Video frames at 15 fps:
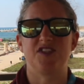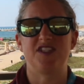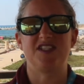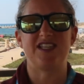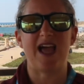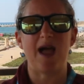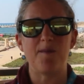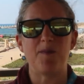The
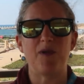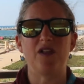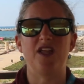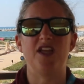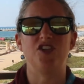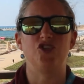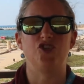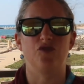temple
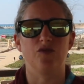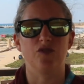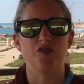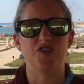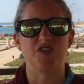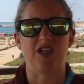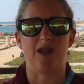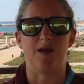in
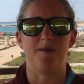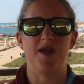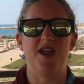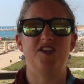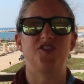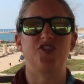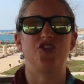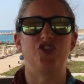Jerusalem
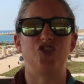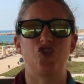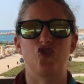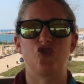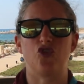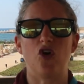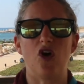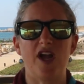is
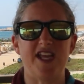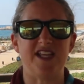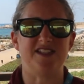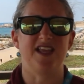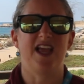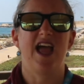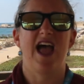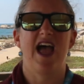destroyed.
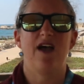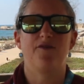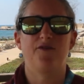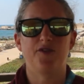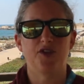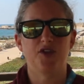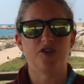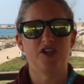And
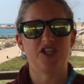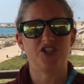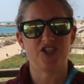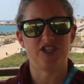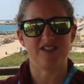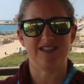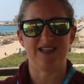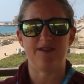for the
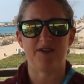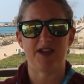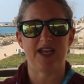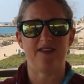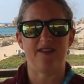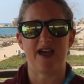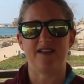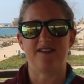Christians living
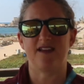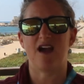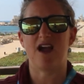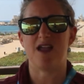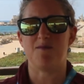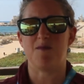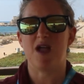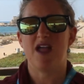at that
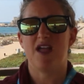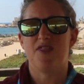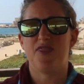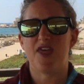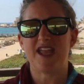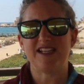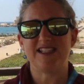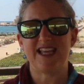time,
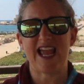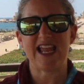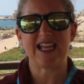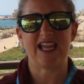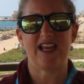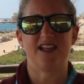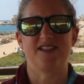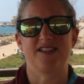they take
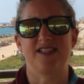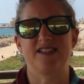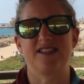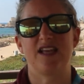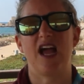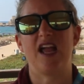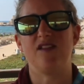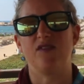it as a
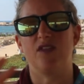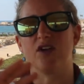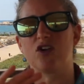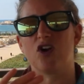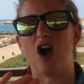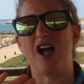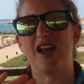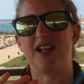sign that
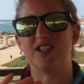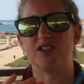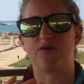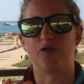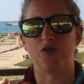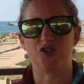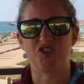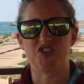God has
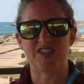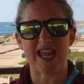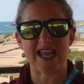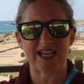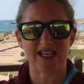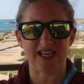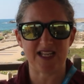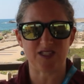
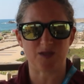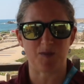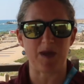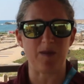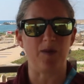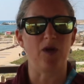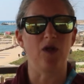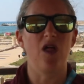forsaken his
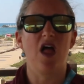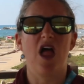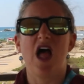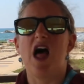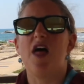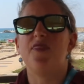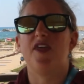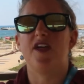people
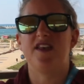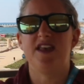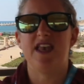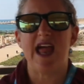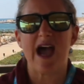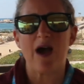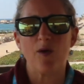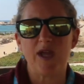and that
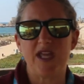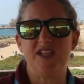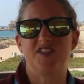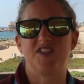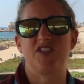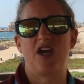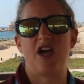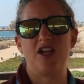now
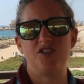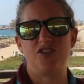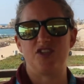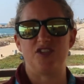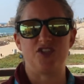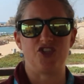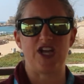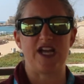he's turned to
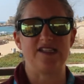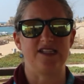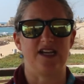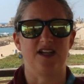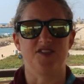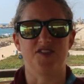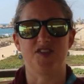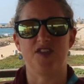the
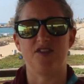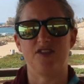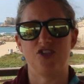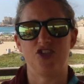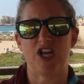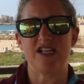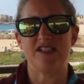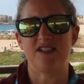Gentiles, that the
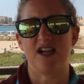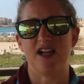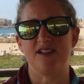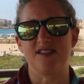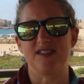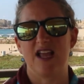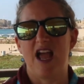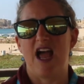
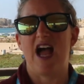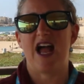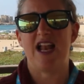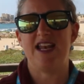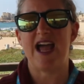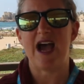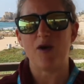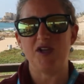Gentiles are
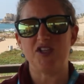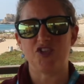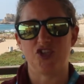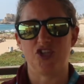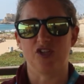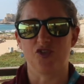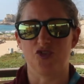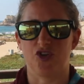now his
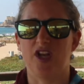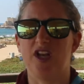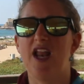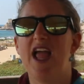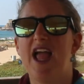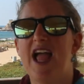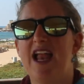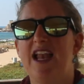children
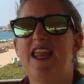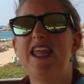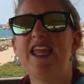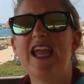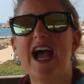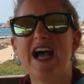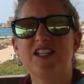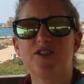and
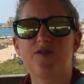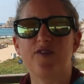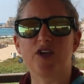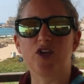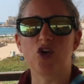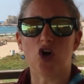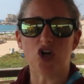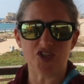he has
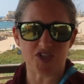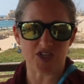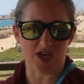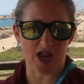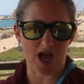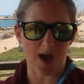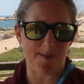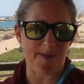forgotten
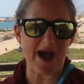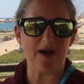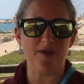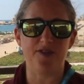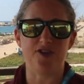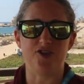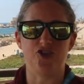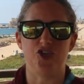about
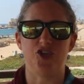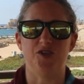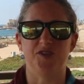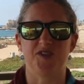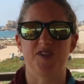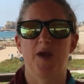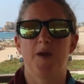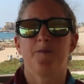the
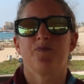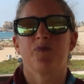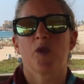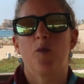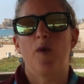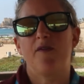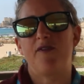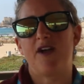Jews.
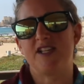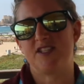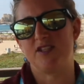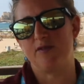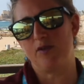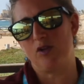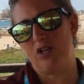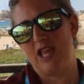Well, first
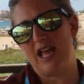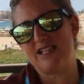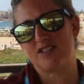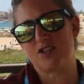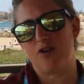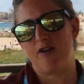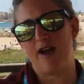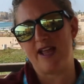of all, let's
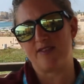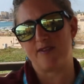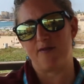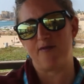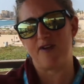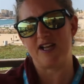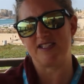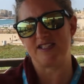correct the
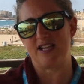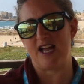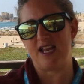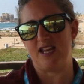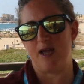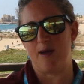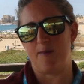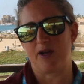first
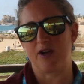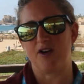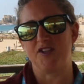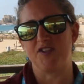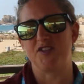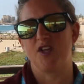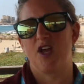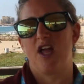idea,
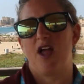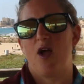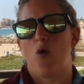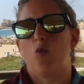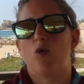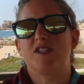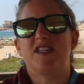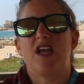because
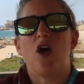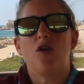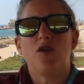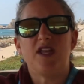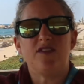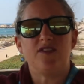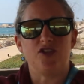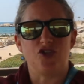was it
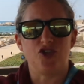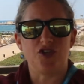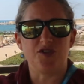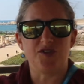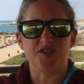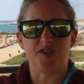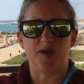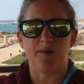only the
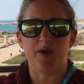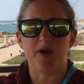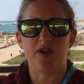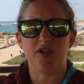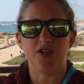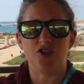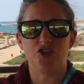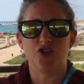Jews that put
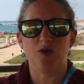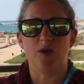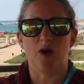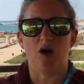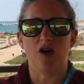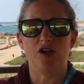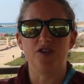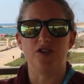Yeshua
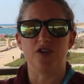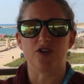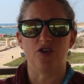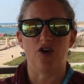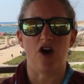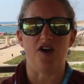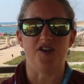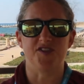on the
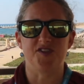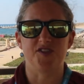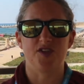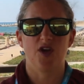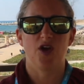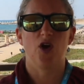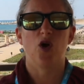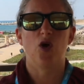cross?
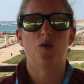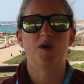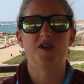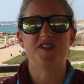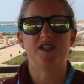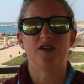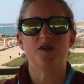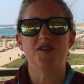Or
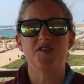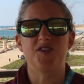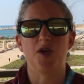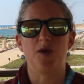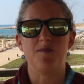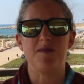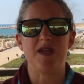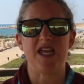was it also
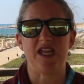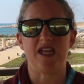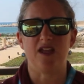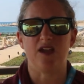me?